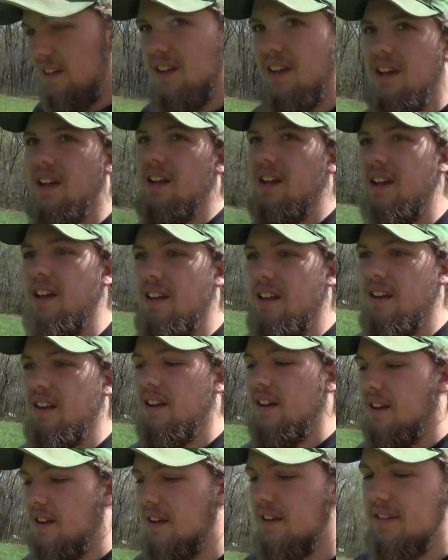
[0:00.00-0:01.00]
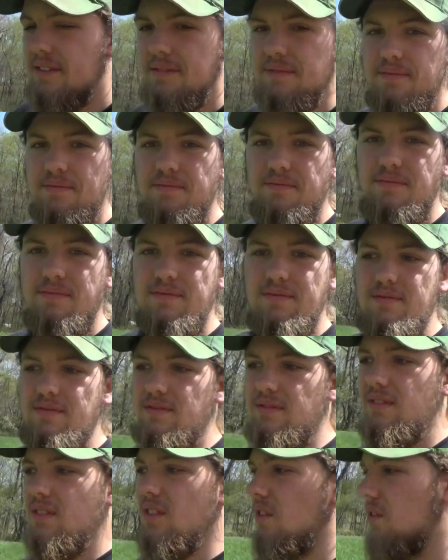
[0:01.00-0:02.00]
and
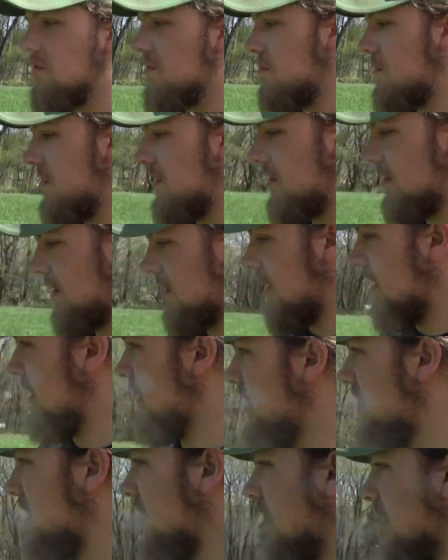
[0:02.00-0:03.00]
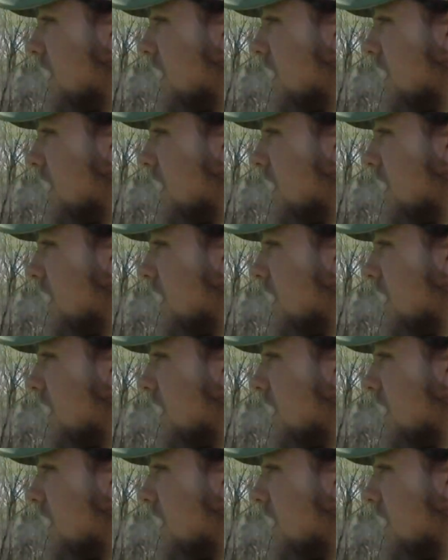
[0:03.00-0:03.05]
I should be doing good.